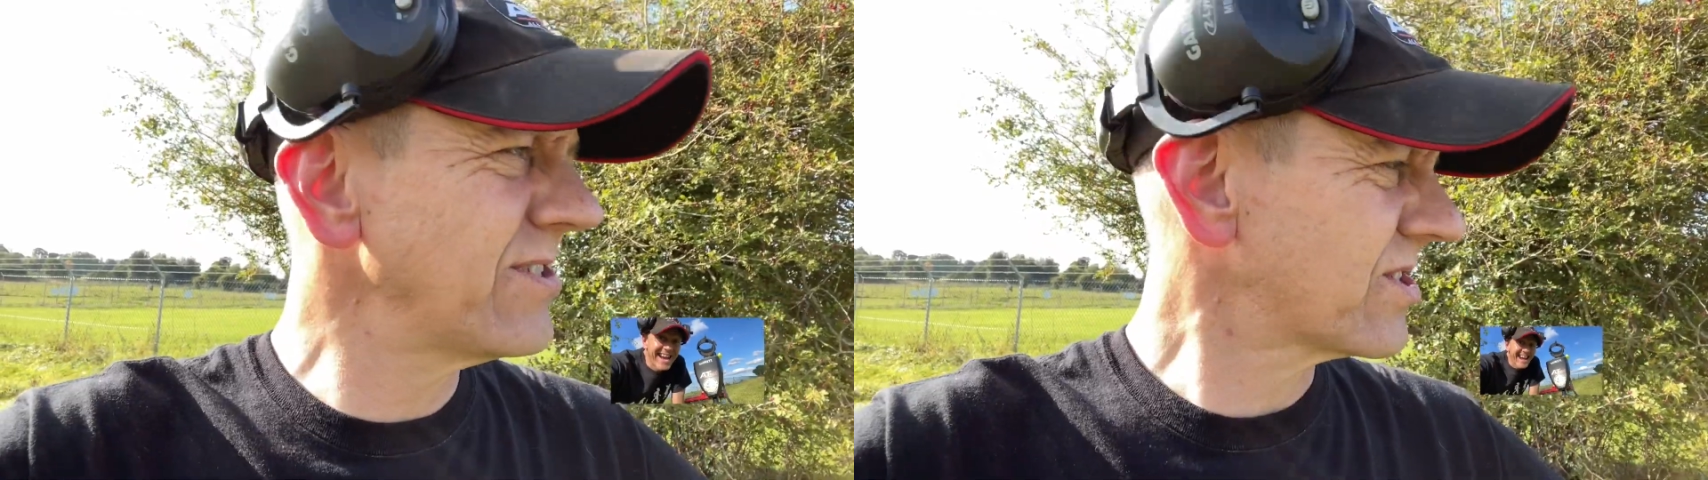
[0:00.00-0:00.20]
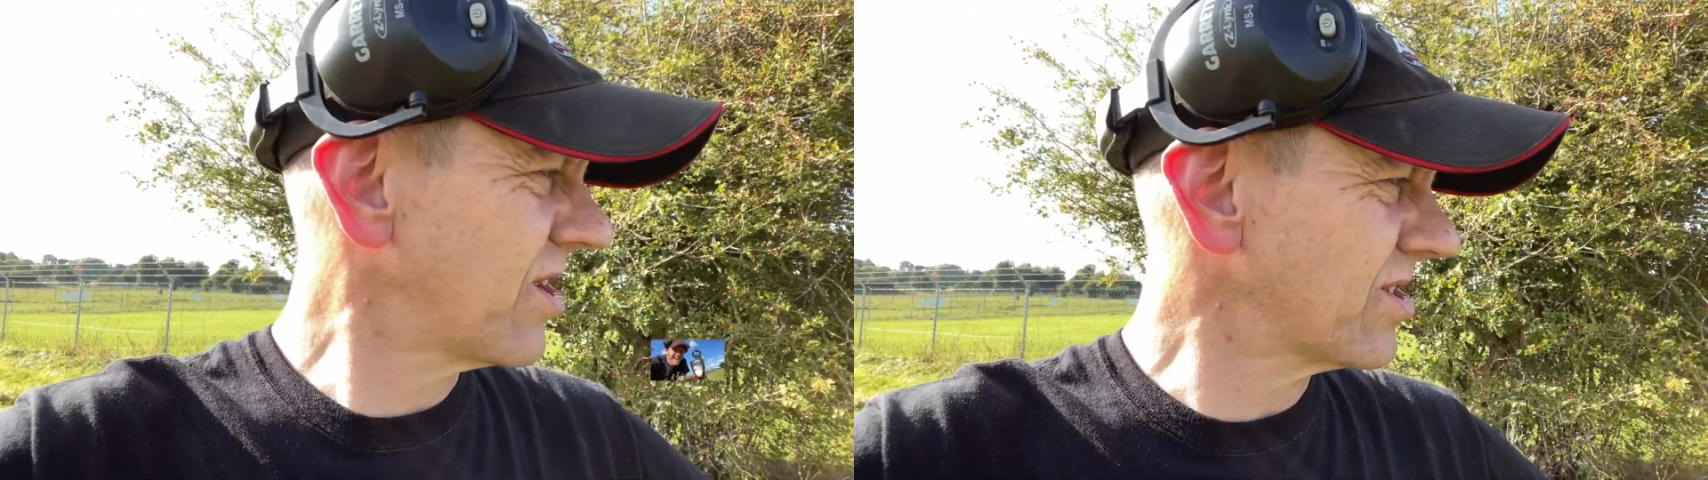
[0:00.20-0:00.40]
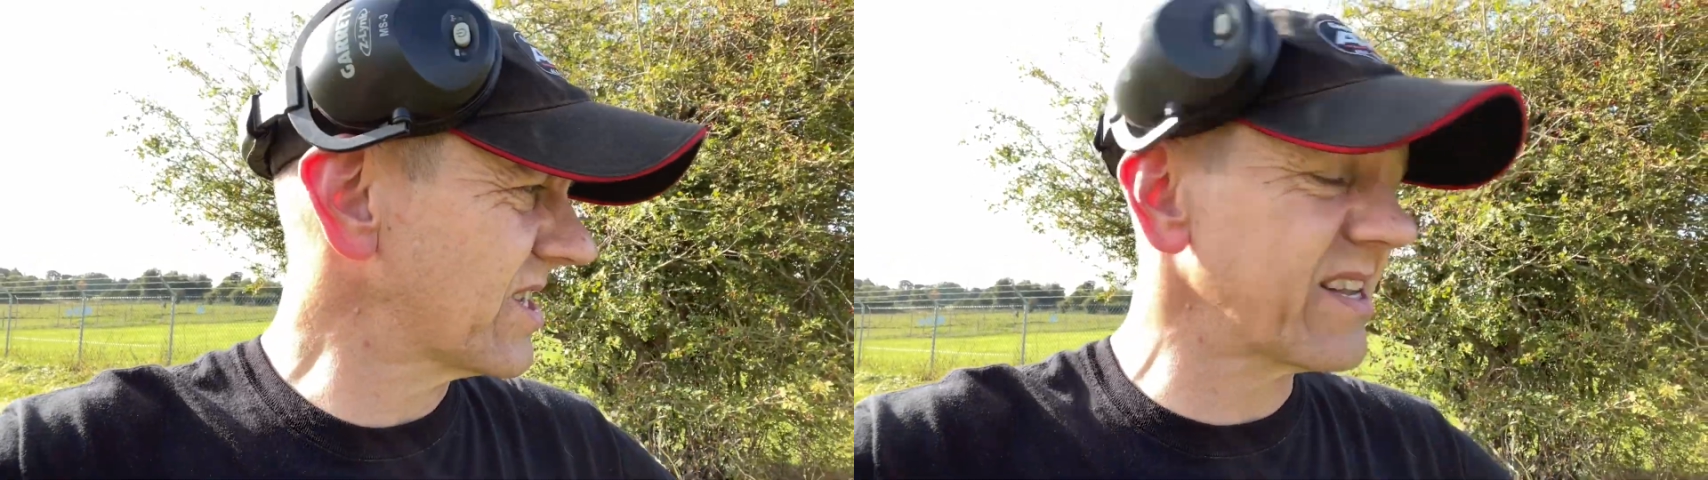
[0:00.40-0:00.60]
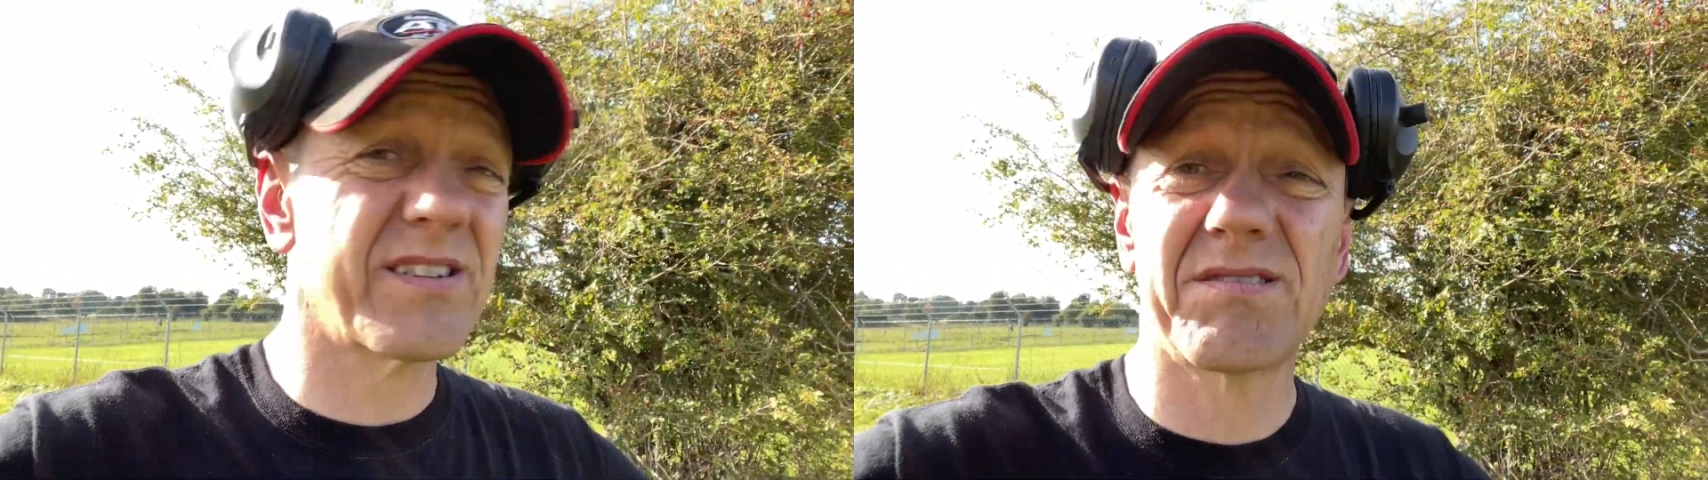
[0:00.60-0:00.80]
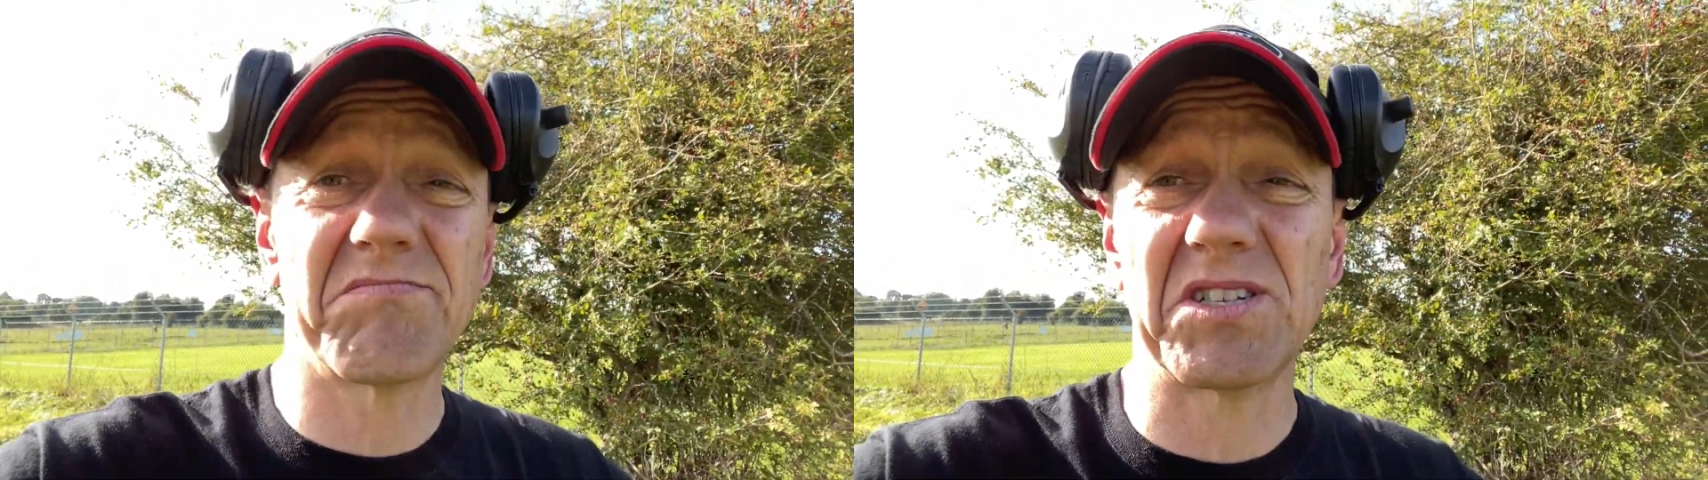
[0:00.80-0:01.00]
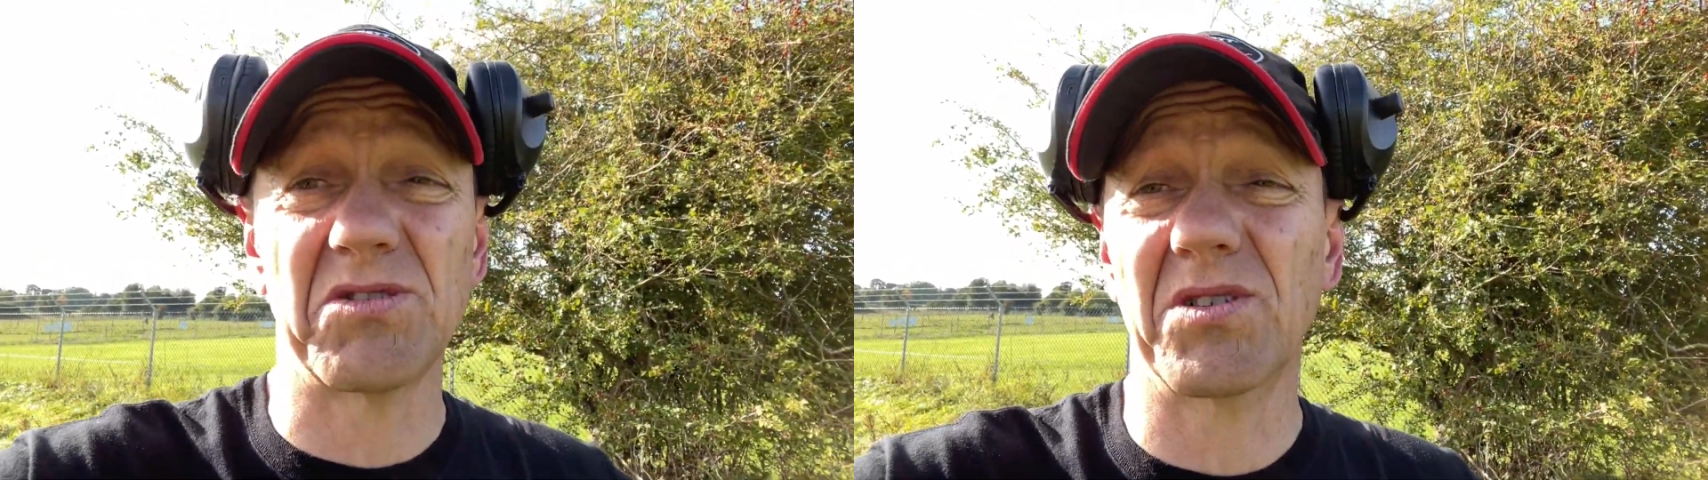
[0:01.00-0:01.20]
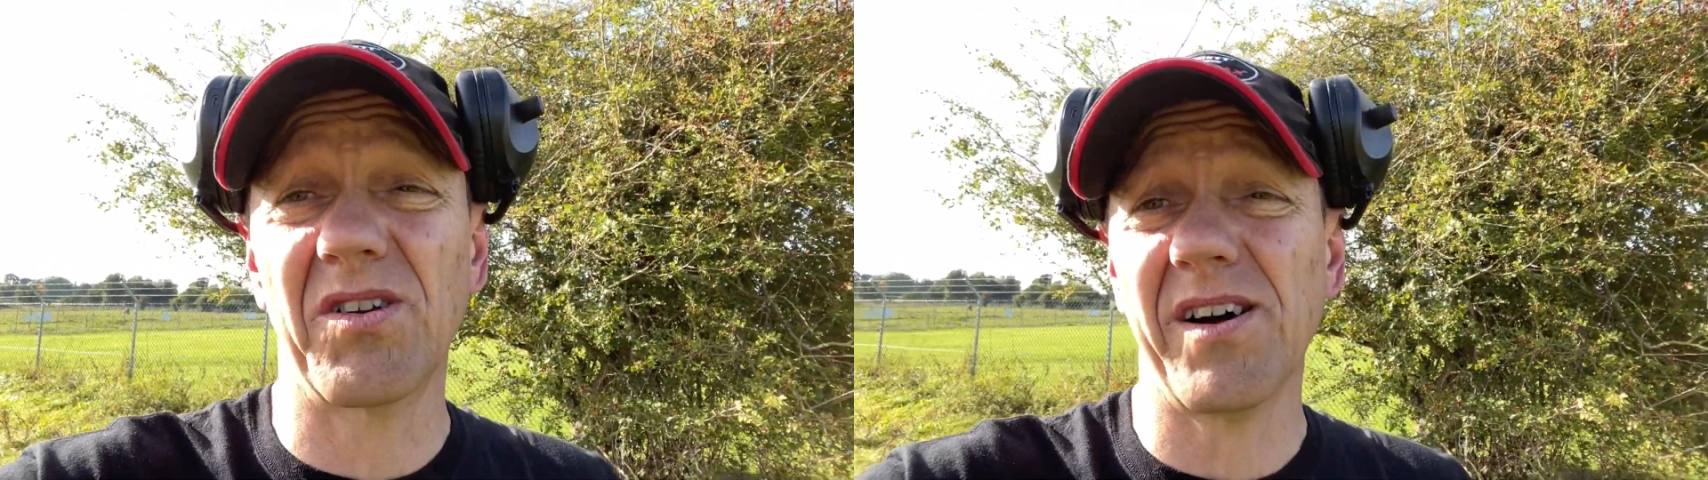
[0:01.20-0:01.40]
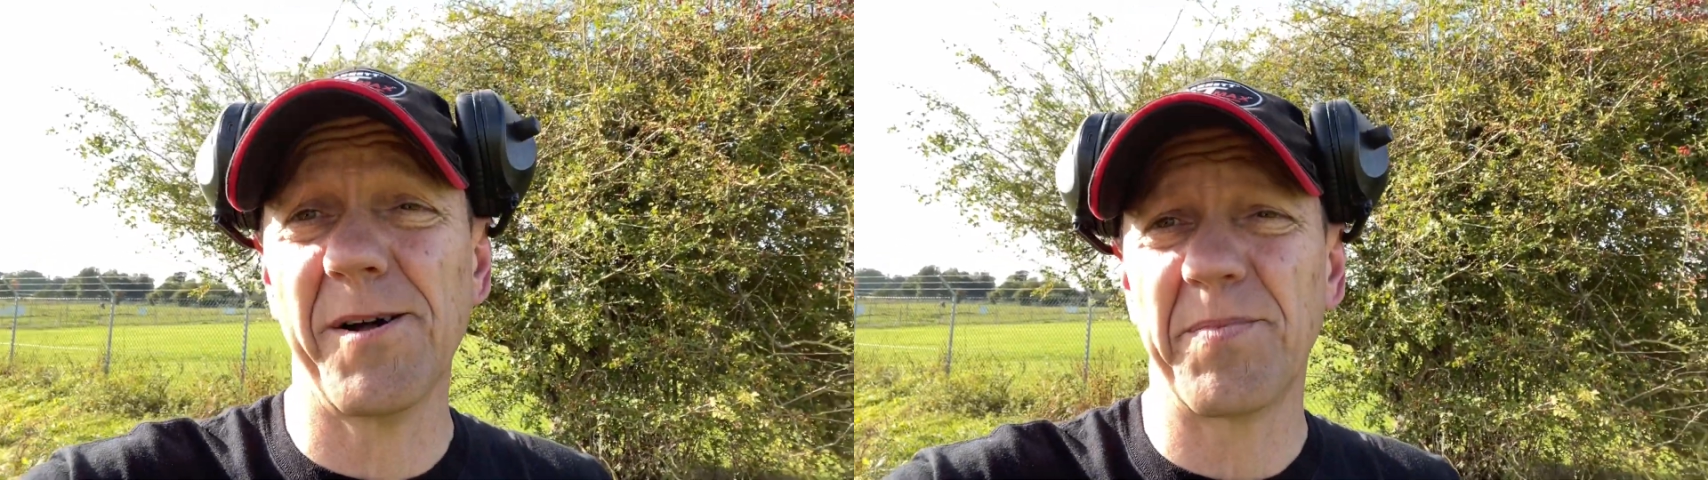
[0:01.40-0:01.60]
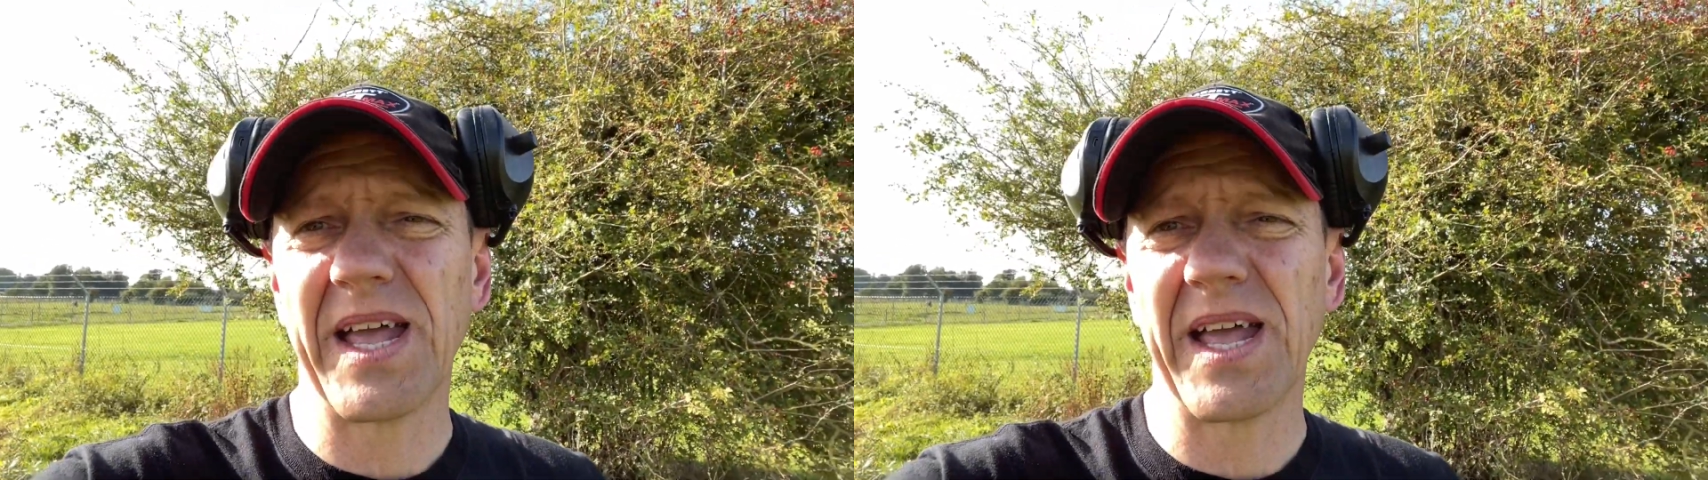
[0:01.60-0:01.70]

Just thought I'd say that it's doing all right.